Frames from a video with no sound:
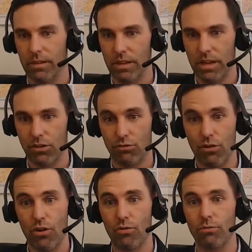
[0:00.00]
has
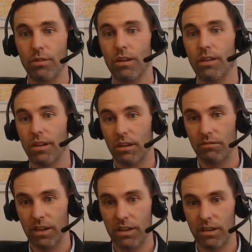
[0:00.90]
grown, the
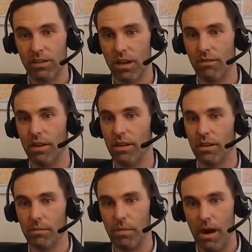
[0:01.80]
convenience of it,
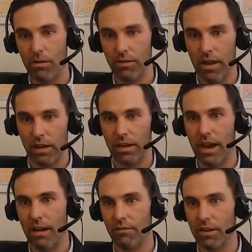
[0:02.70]
and the power that it can
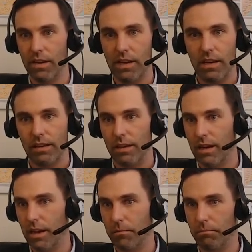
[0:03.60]
have, and
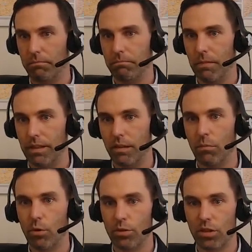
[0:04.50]
I think
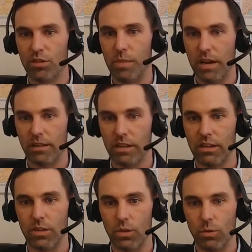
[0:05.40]
most expect
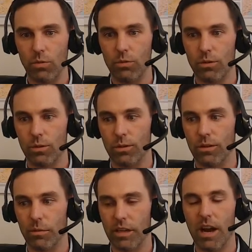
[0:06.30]
it to
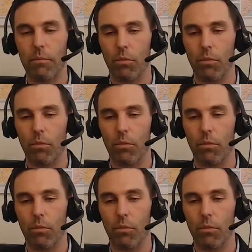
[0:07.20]
become